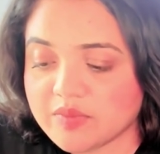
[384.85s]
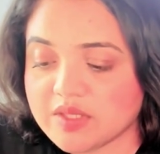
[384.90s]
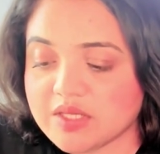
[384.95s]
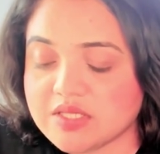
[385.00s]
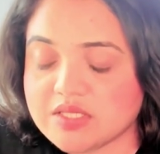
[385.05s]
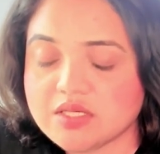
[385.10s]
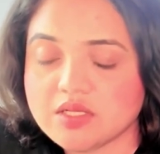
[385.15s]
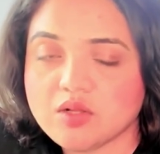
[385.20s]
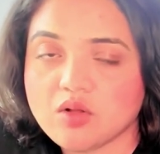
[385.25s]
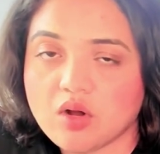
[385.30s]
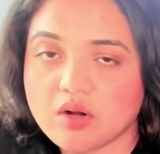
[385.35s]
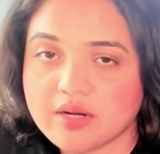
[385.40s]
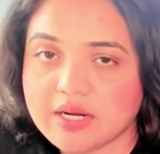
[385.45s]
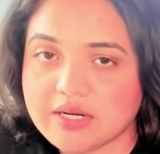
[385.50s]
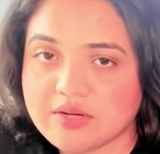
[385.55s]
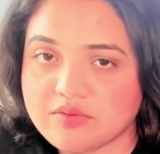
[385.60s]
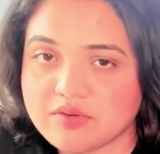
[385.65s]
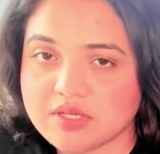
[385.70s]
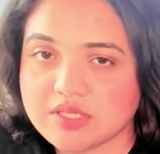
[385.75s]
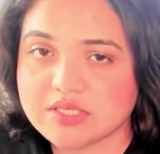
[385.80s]
It's a lot
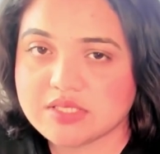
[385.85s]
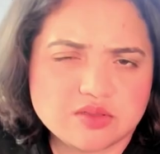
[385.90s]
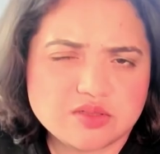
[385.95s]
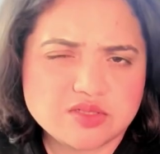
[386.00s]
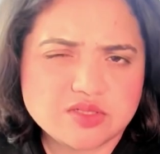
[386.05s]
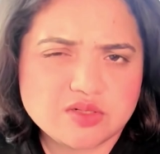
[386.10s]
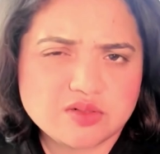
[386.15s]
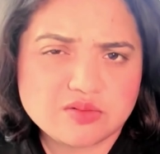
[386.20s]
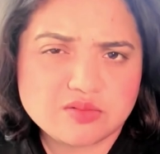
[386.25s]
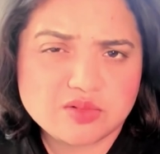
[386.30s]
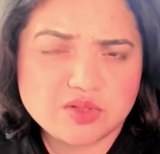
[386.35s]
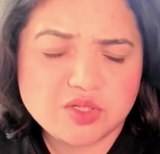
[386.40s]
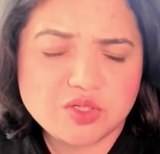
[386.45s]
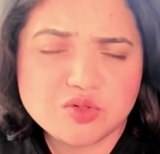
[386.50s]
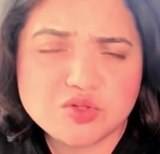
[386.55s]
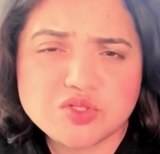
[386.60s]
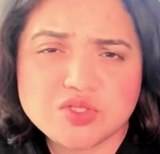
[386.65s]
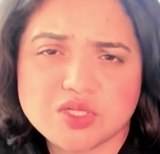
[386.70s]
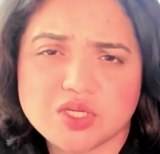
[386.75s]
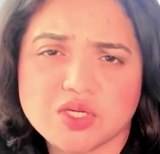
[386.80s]
at risk. There's a
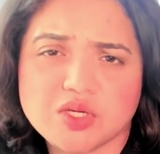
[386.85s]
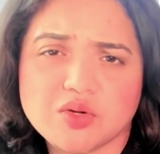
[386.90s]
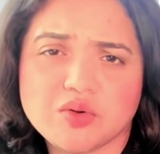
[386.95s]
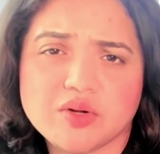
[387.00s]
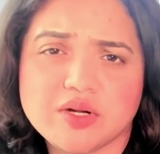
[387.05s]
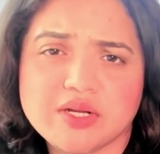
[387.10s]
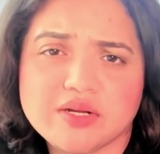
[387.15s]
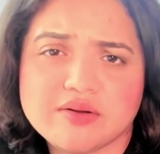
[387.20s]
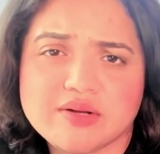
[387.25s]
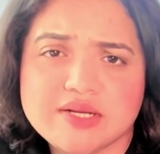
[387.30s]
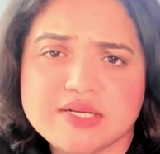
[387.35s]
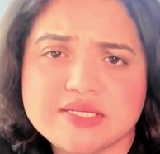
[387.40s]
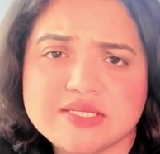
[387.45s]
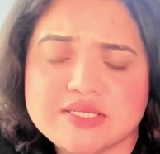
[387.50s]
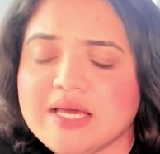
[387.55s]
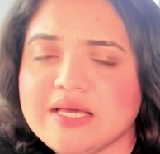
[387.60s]
huge security risk,